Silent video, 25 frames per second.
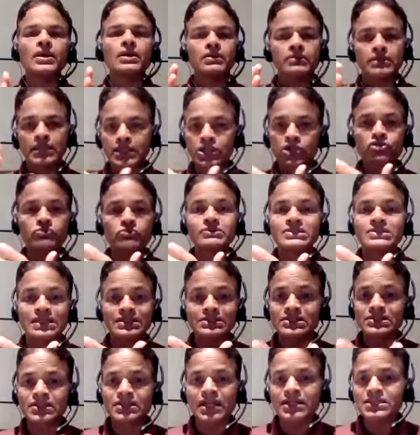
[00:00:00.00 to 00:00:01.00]
They need to be
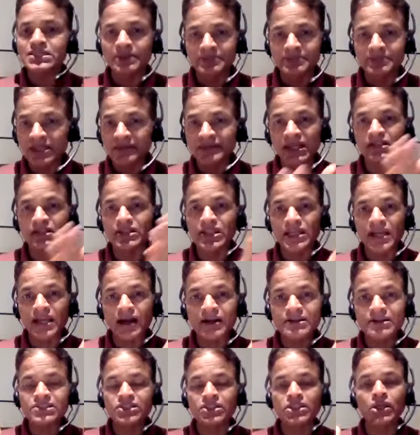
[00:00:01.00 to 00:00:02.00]
sensitized themselves that they
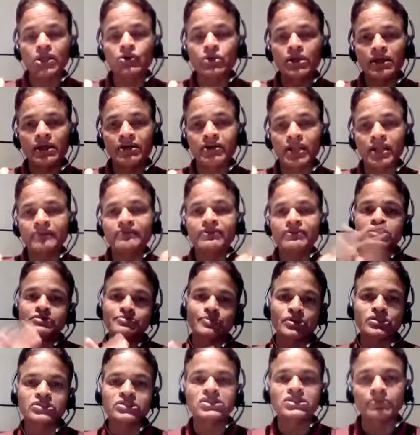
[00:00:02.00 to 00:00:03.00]
are sitting on a grave
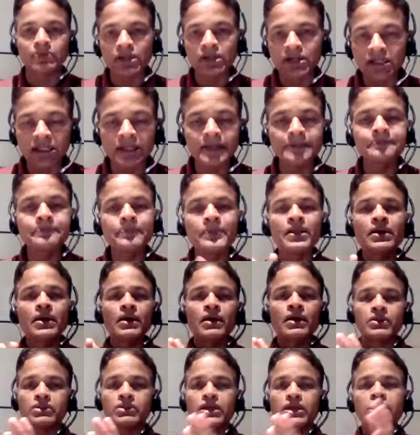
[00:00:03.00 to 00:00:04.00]
responsibility.
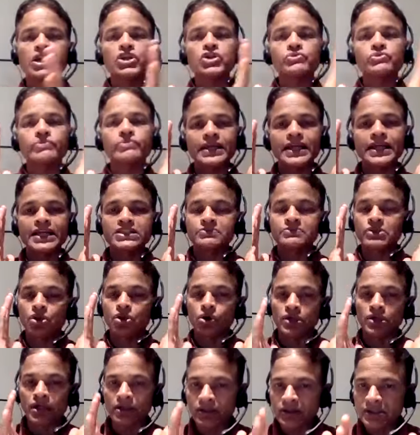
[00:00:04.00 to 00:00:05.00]
They need to engage with
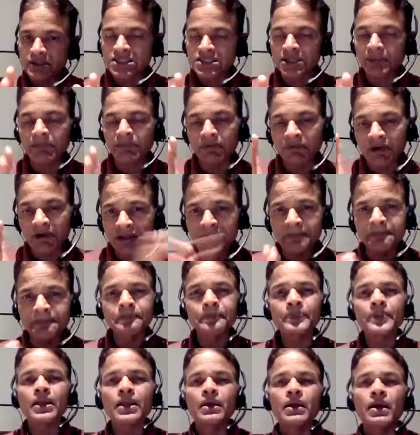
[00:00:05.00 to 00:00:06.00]
auditors, number one.
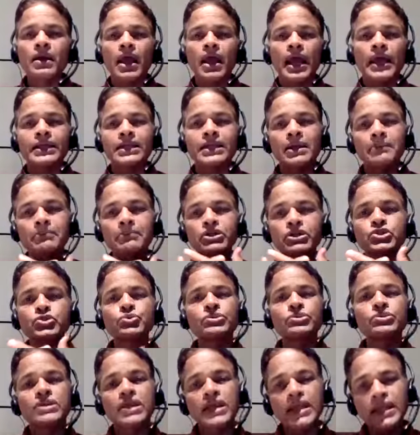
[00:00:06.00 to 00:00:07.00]
And number two,
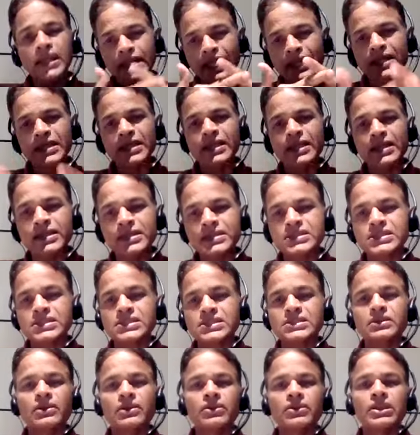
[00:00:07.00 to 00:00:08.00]
they in any
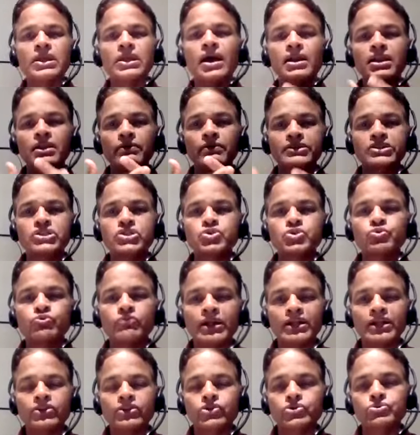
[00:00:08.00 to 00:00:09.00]
case, they are the ones who
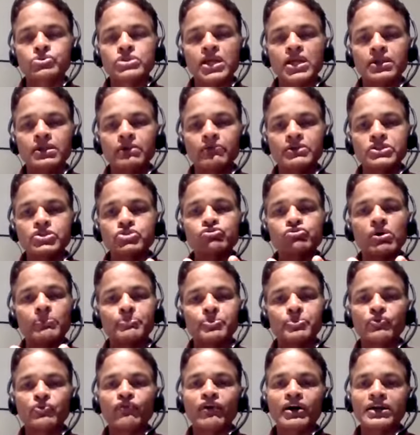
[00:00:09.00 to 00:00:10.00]
vet through, they are the ones who
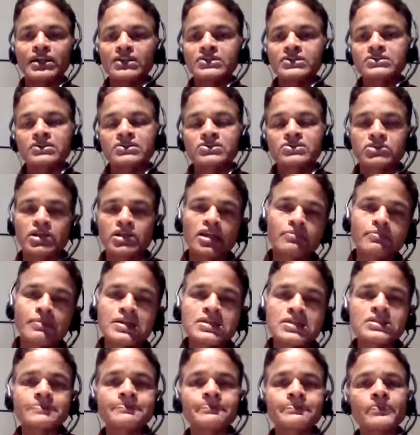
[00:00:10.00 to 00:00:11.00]
approve financial
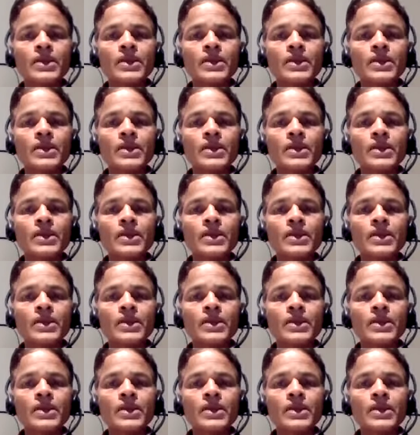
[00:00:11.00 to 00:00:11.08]
statements.